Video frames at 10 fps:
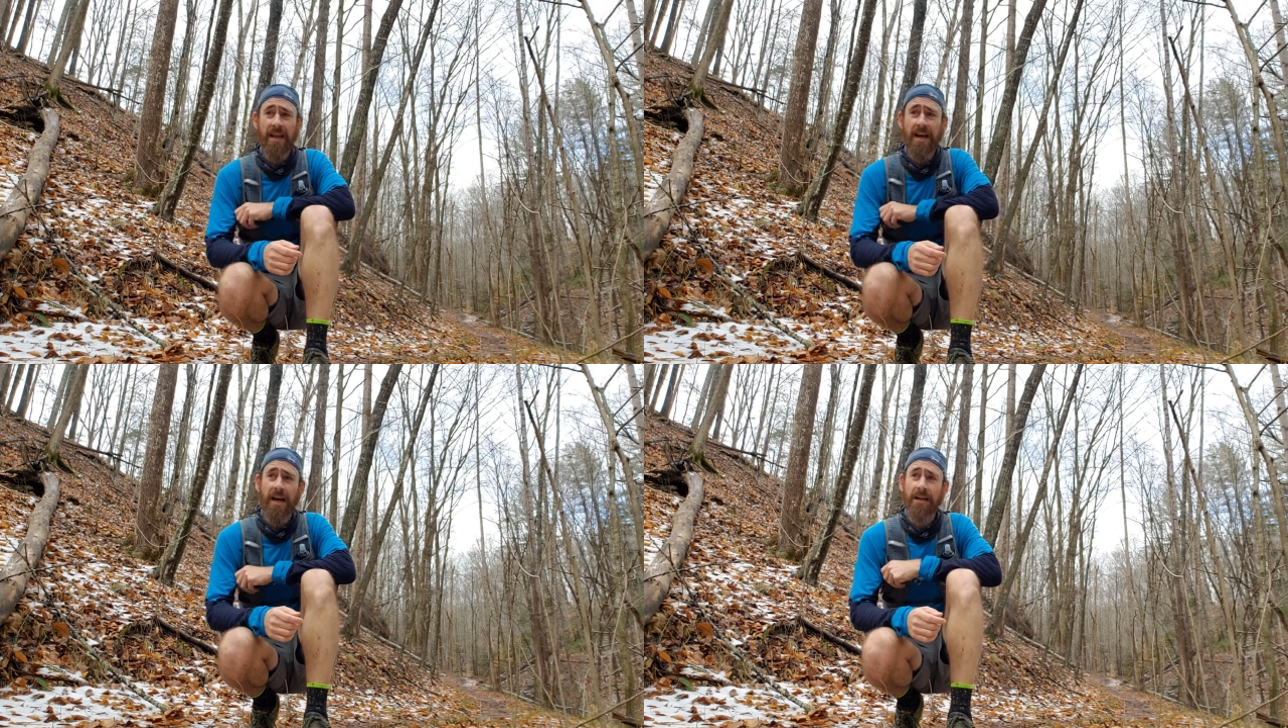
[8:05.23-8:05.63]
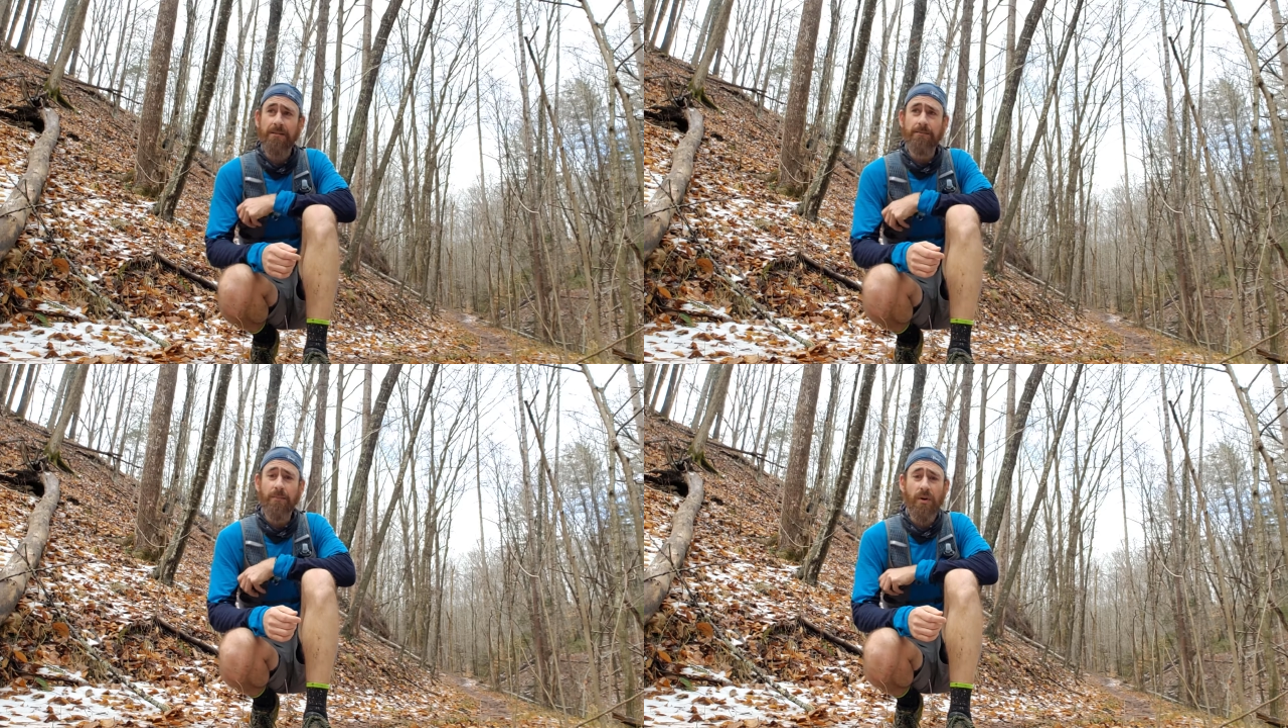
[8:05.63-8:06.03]
a
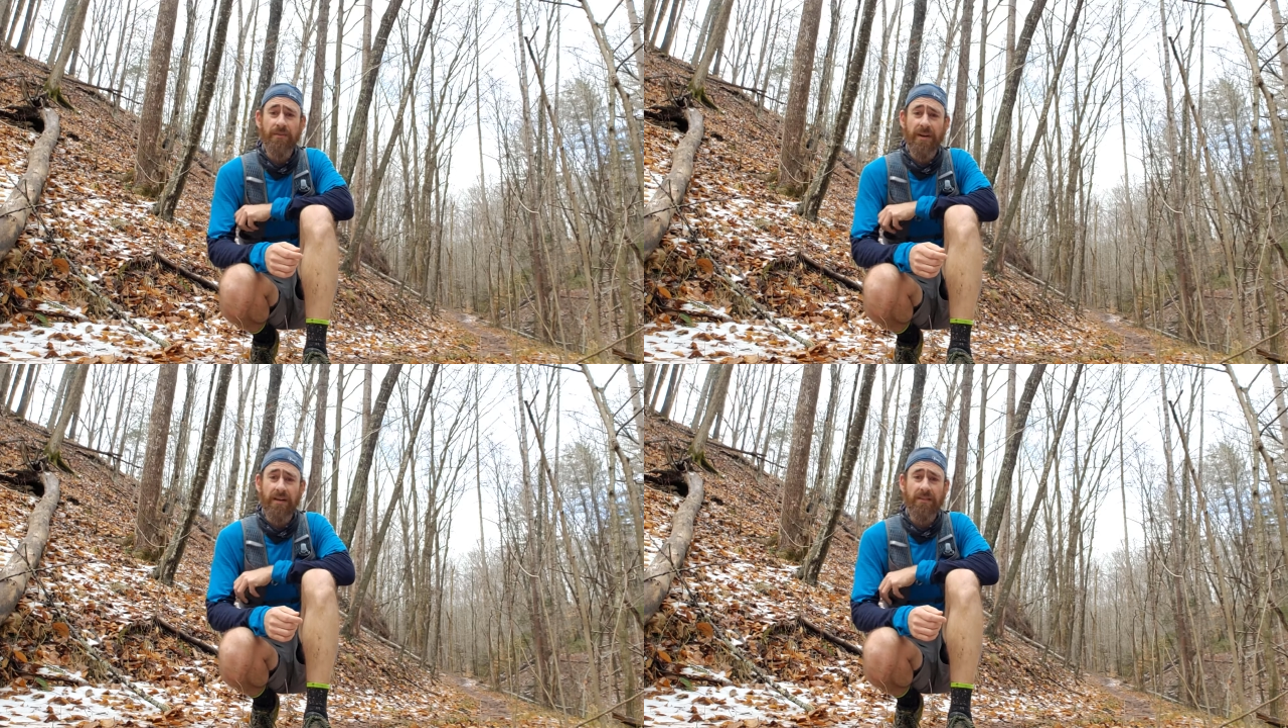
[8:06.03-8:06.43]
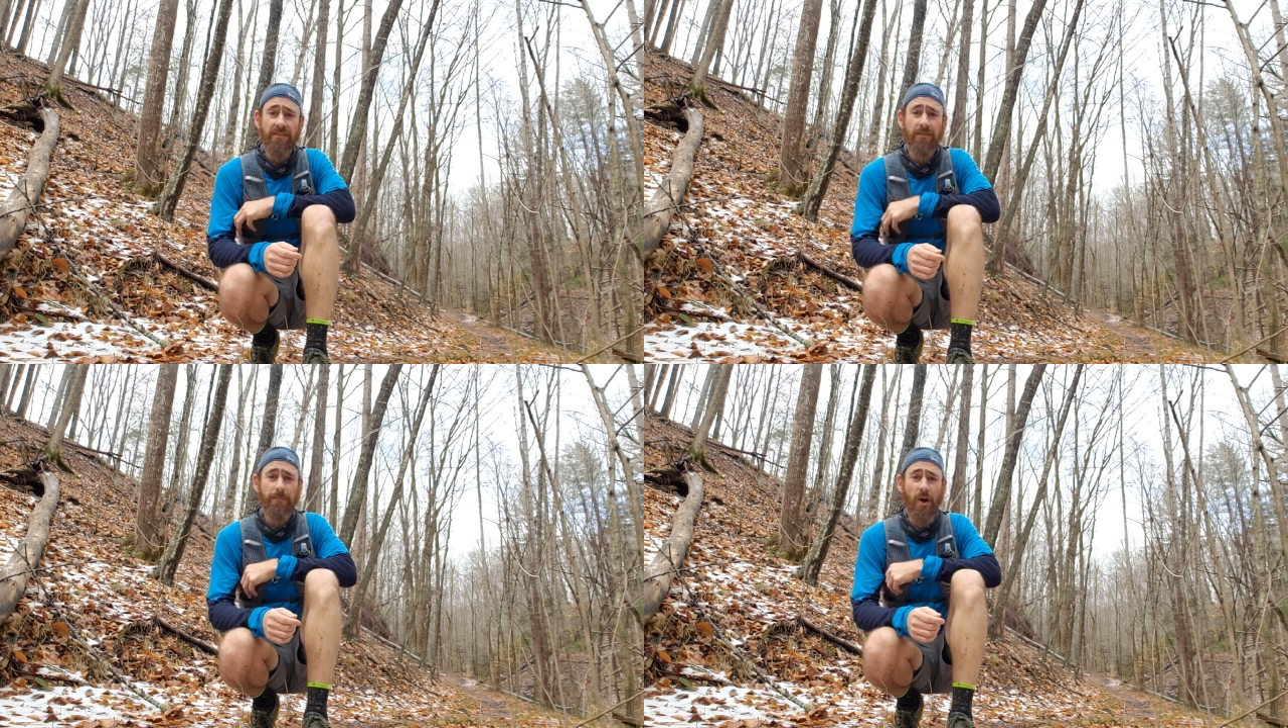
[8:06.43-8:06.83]
more of a
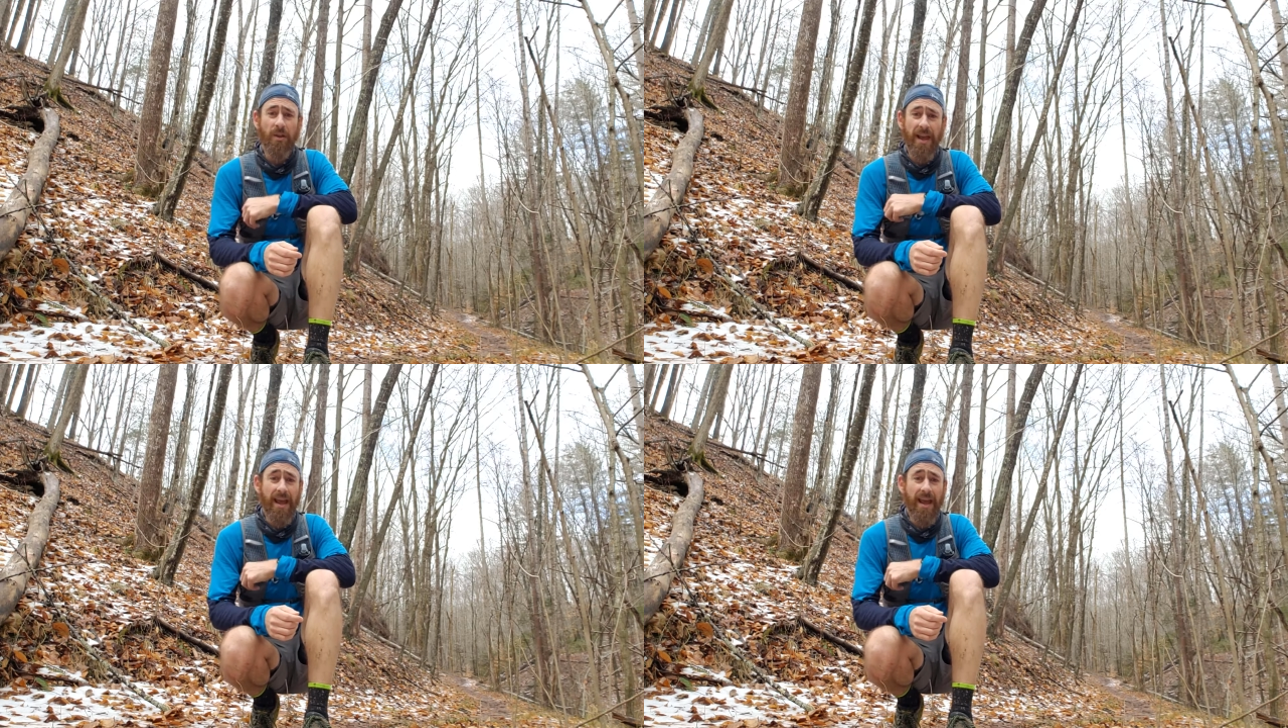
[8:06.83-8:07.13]
small.